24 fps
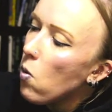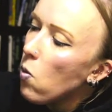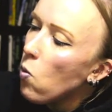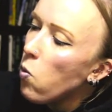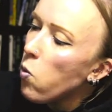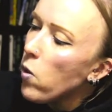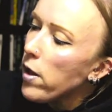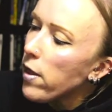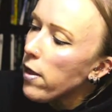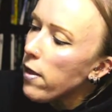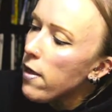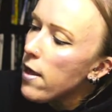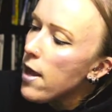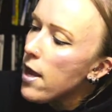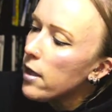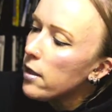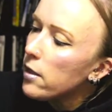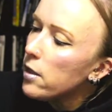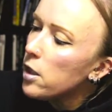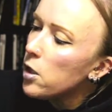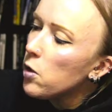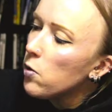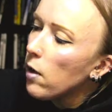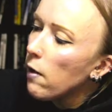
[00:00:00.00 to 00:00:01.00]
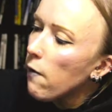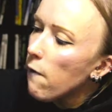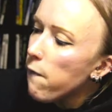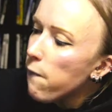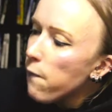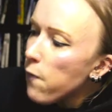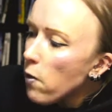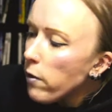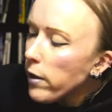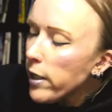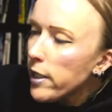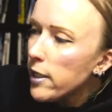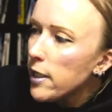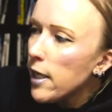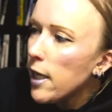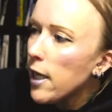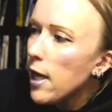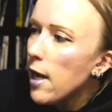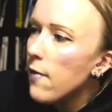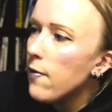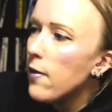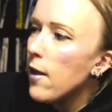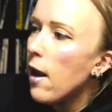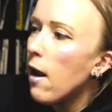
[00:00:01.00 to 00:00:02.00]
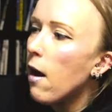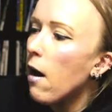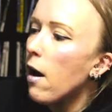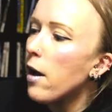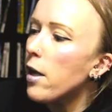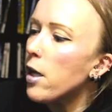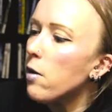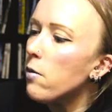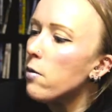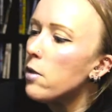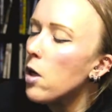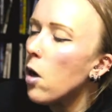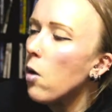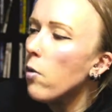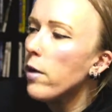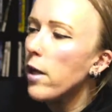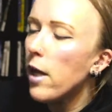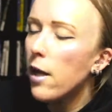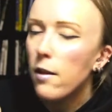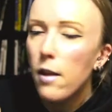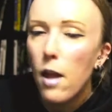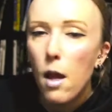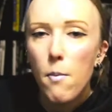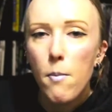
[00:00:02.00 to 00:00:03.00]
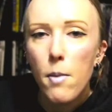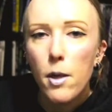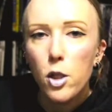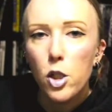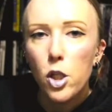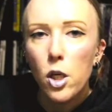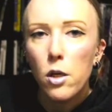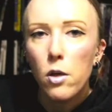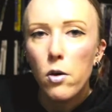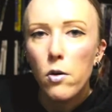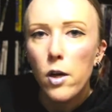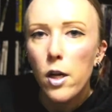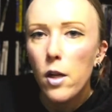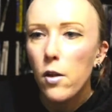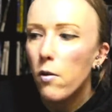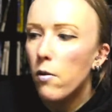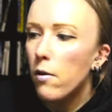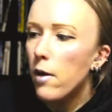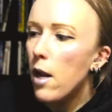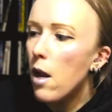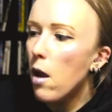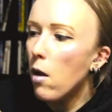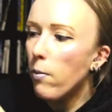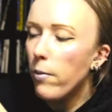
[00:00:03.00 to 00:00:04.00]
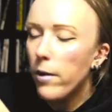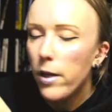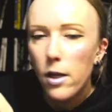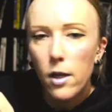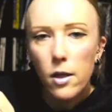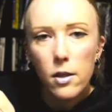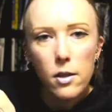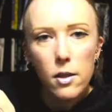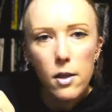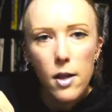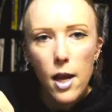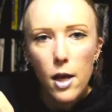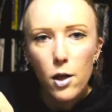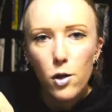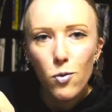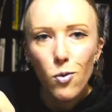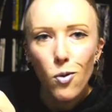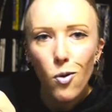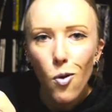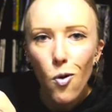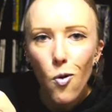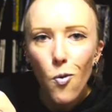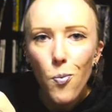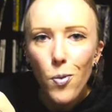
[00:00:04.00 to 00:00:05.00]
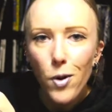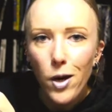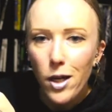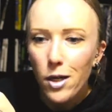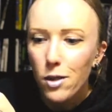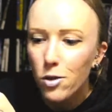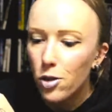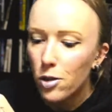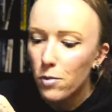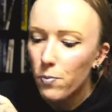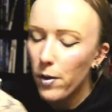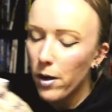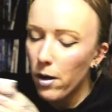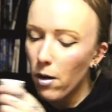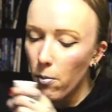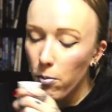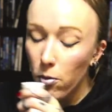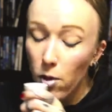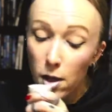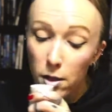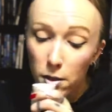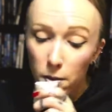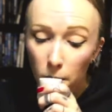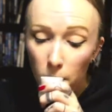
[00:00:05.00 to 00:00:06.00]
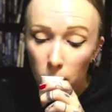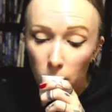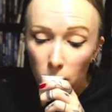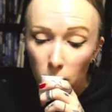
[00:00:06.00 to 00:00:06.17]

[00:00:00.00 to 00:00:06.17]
with this, you can fully dig in there. You don't get that much underneath your nail because the actual opening is just bigger. Plus,